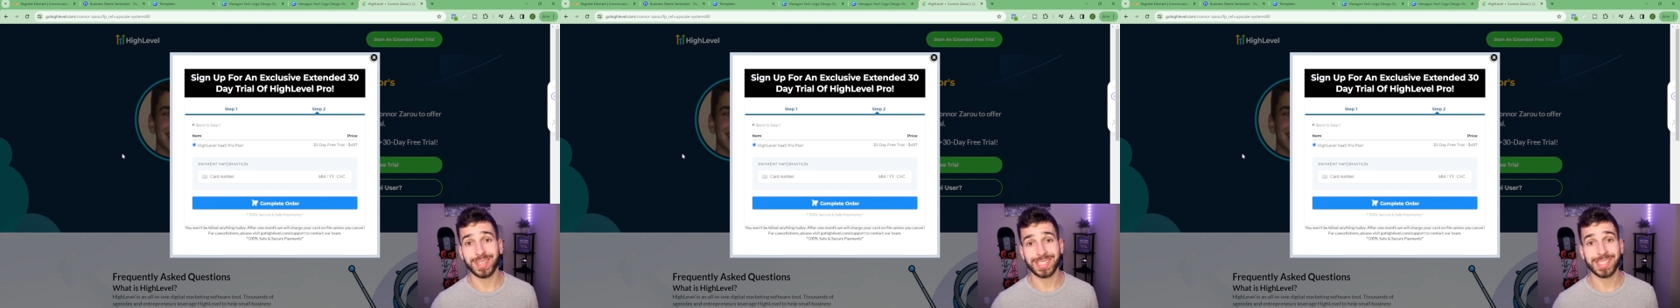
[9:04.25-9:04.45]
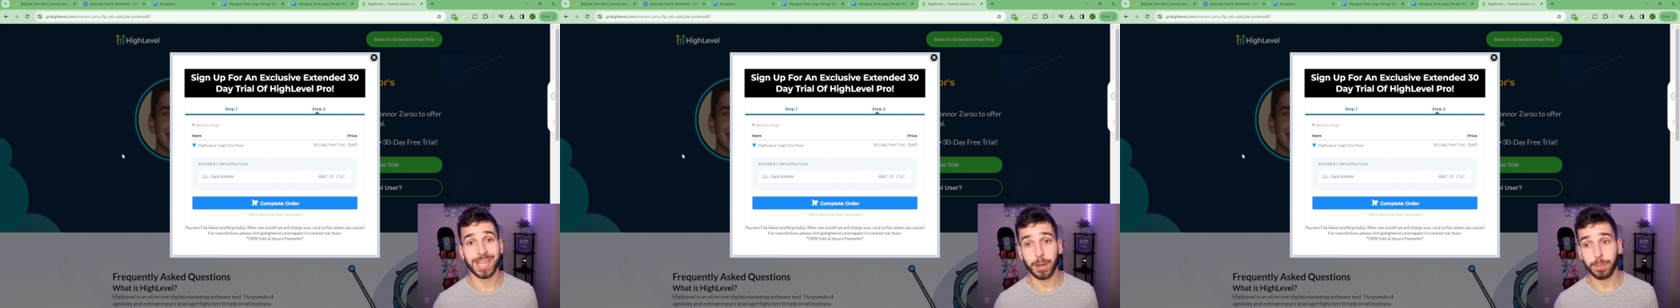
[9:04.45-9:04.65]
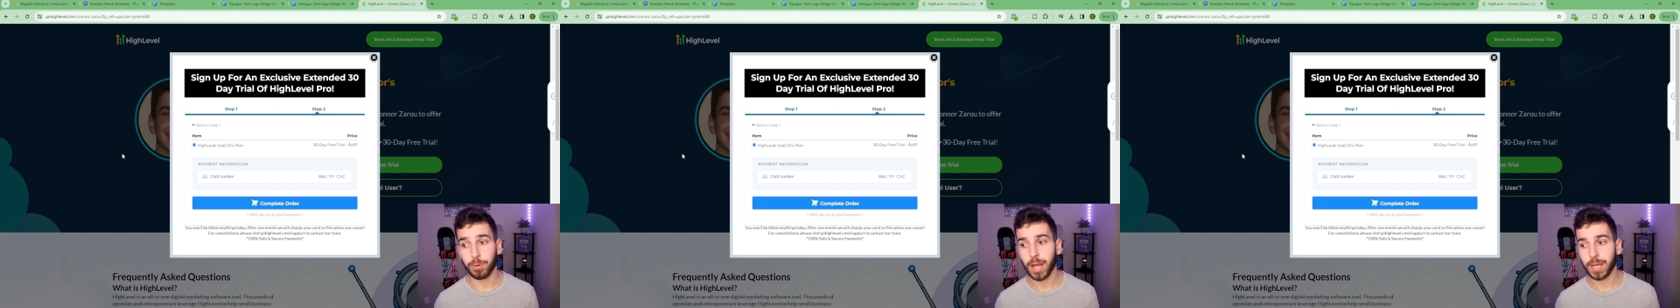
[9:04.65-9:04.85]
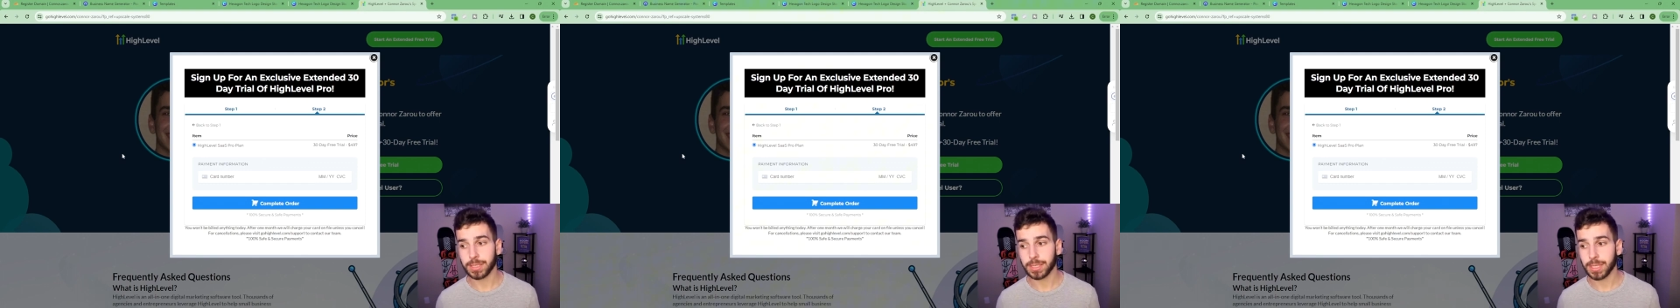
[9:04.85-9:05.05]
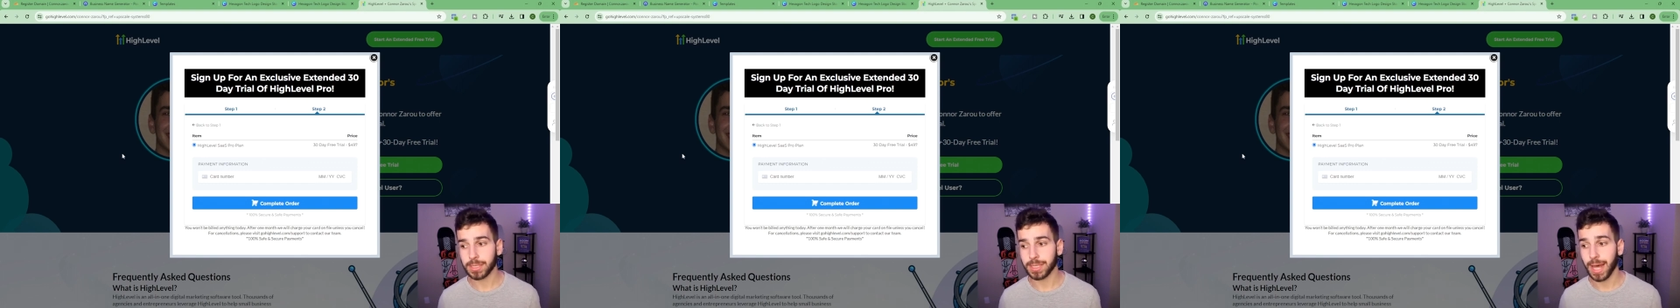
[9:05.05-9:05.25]
the setup
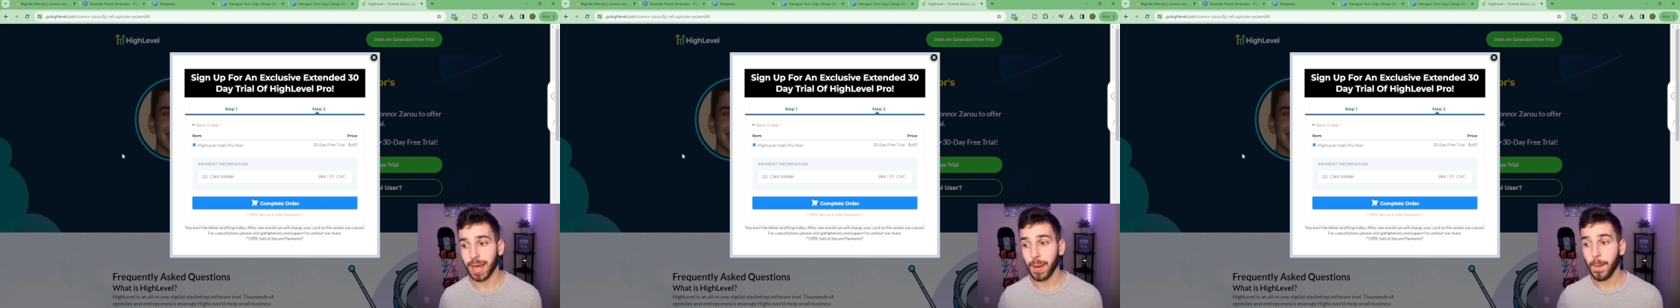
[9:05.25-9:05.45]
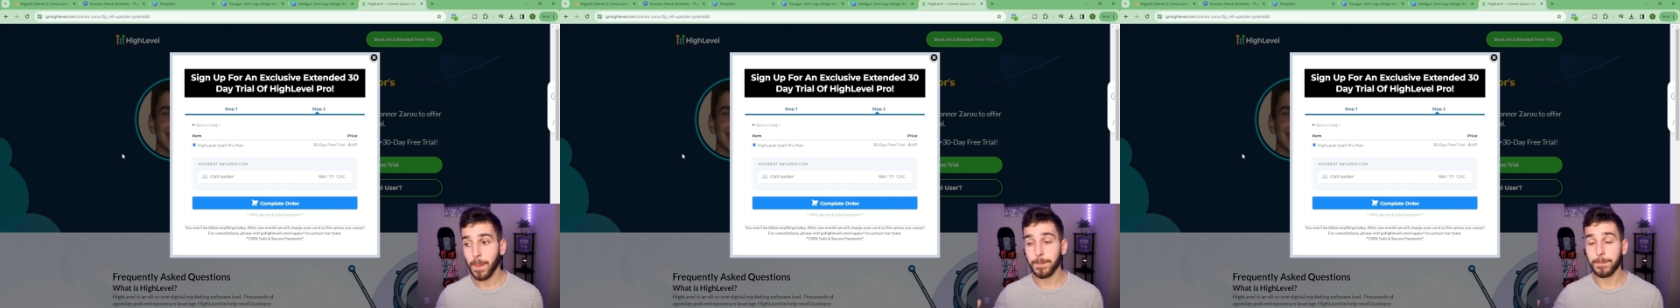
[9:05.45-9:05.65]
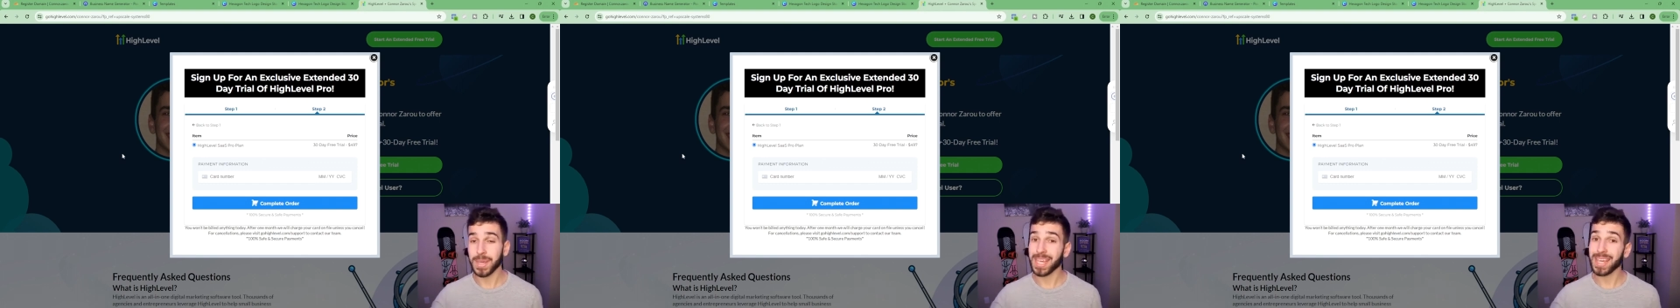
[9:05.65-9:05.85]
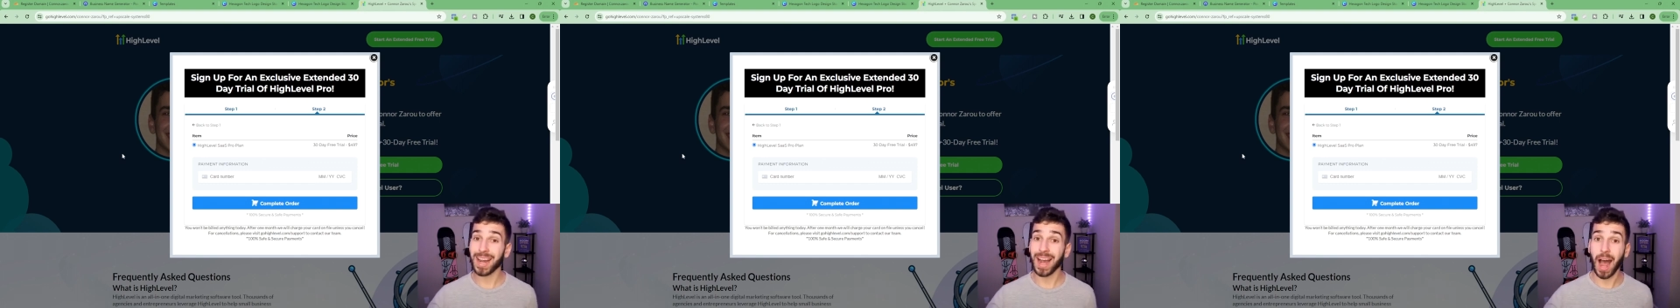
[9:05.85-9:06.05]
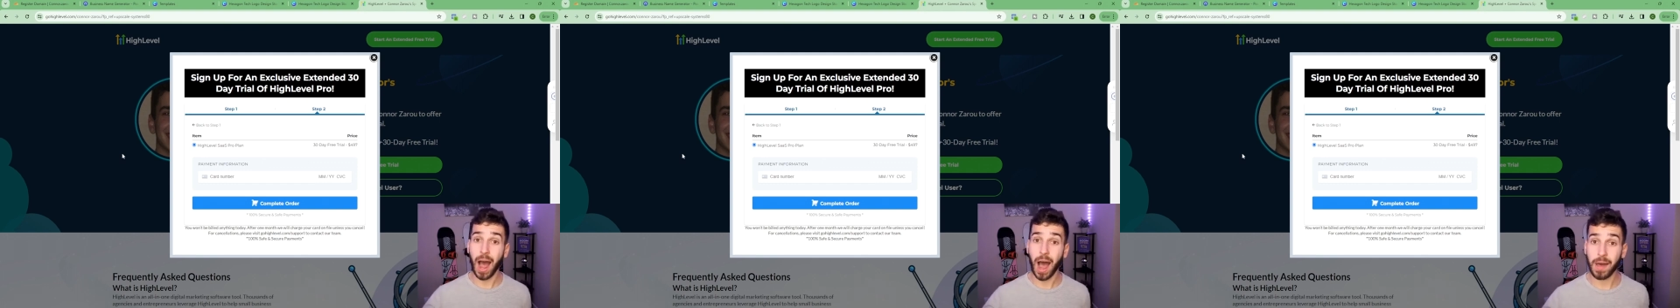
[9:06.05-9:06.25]
process that
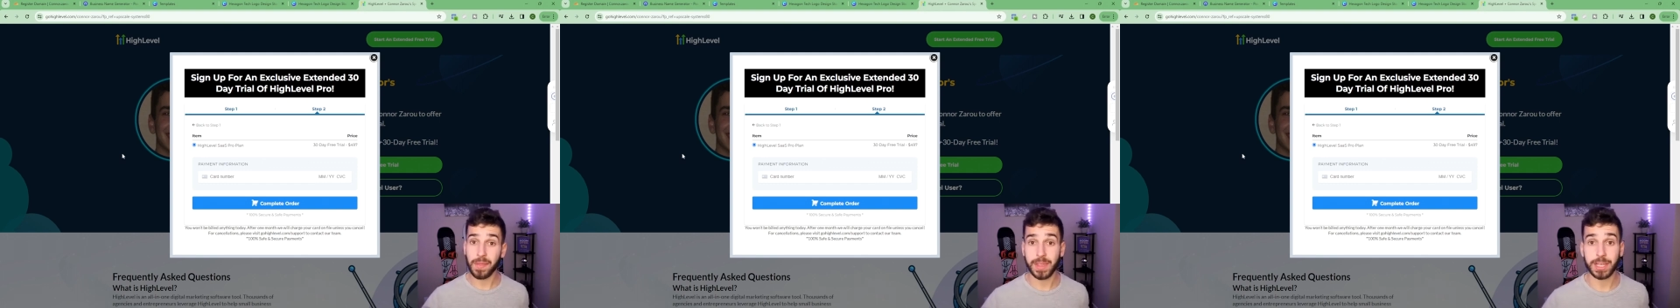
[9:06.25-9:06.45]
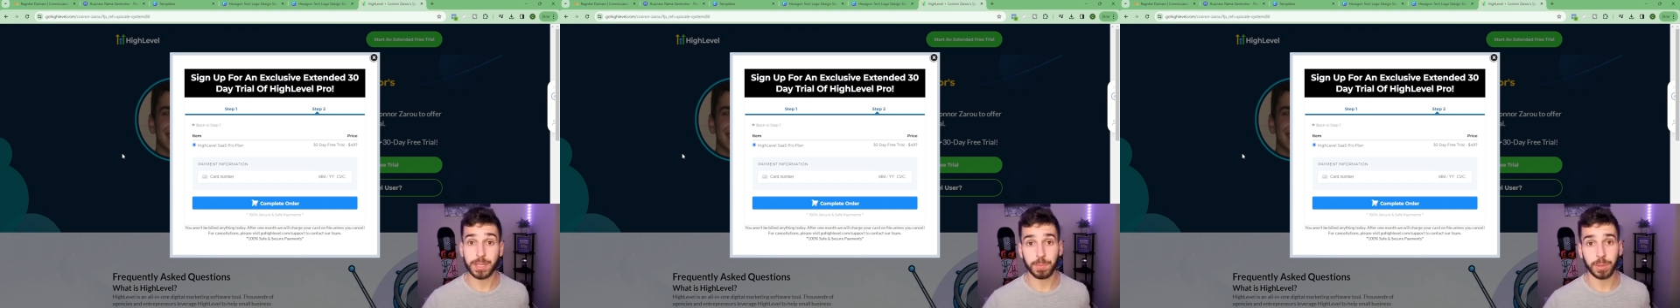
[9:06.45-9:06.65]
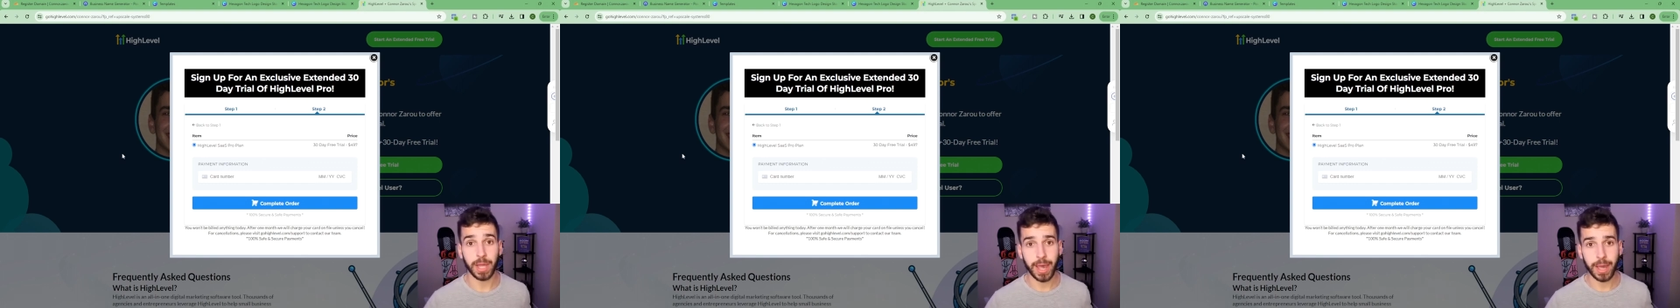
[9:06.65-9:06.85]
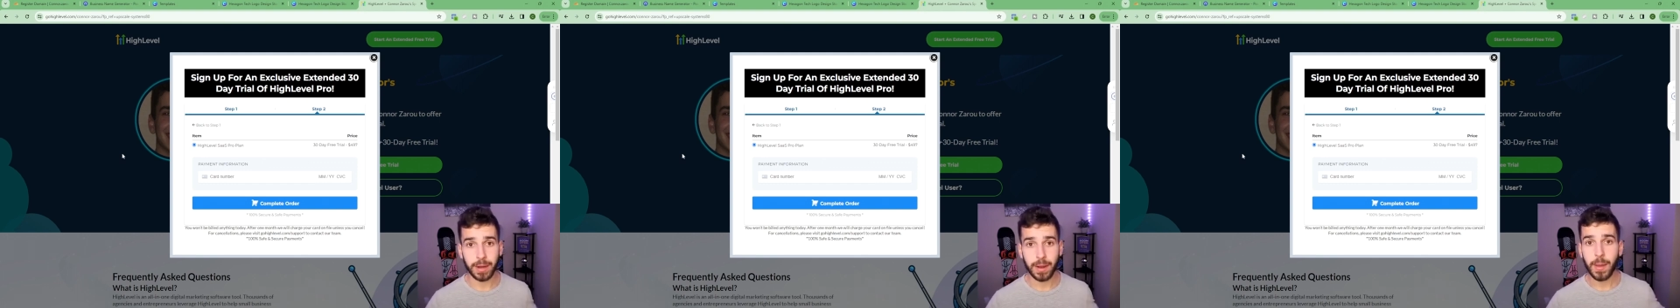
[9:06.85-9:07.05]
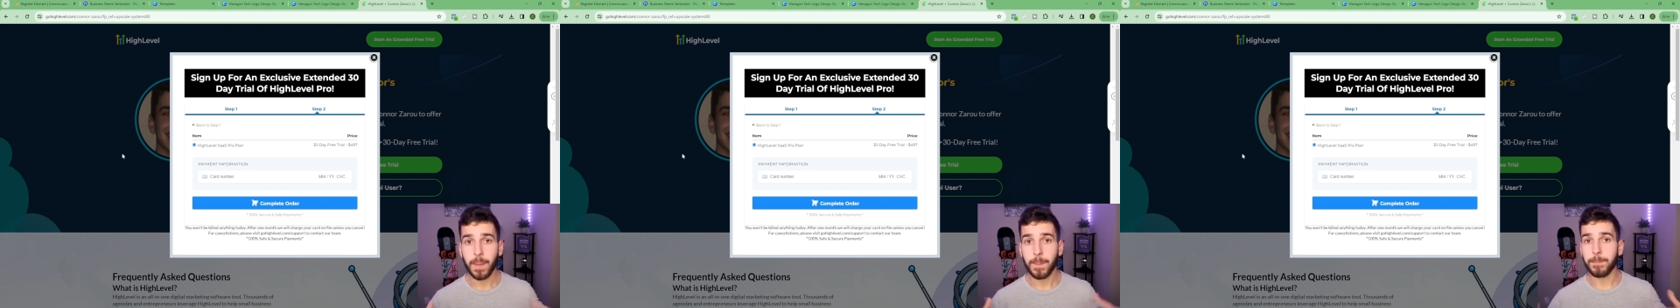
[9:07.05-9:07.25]
being on this plan